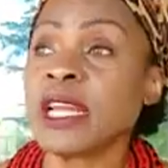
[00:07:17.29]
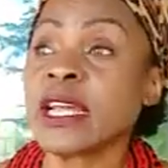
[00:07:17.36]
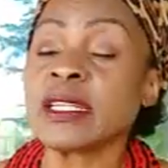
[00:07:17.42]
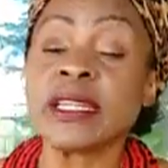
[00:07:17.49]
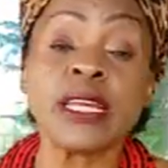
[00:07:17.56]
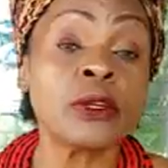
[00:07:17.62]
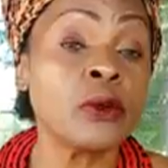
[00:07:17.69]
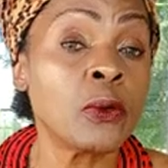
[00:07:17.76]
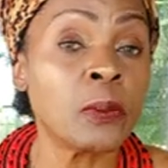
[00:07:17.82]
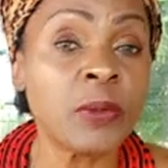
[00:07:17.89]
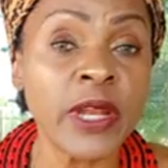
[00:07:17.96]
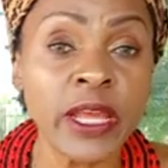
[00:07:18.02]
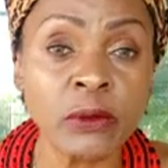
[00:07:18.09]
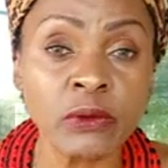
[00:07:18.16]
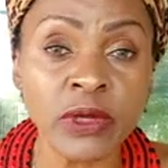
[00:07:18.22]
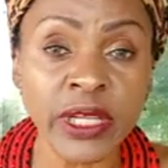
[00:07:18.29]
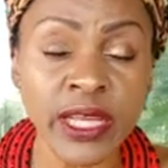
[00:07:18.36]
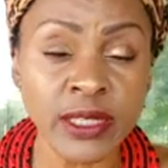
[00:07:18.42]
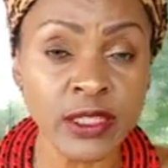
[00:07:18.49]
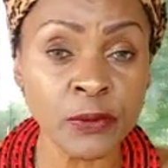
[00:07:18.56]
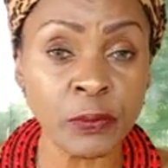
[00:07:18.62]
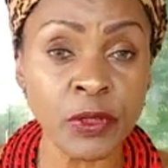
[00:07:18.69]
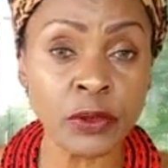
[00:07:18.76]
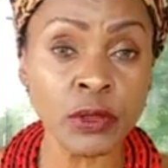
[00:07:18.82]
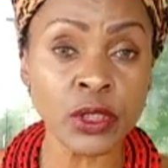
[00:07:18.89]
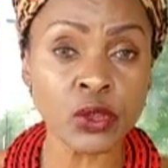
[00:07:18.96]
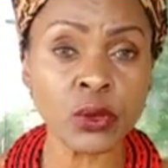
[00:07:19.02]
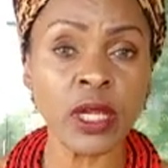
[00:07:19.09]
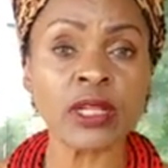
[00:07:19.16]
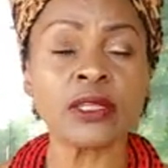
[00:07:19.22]
like, they don't play with their
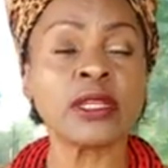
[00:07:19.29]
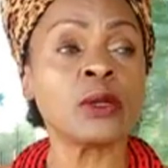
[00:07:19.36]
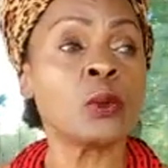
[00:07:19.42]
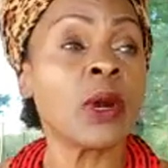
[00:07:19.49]
spirituality.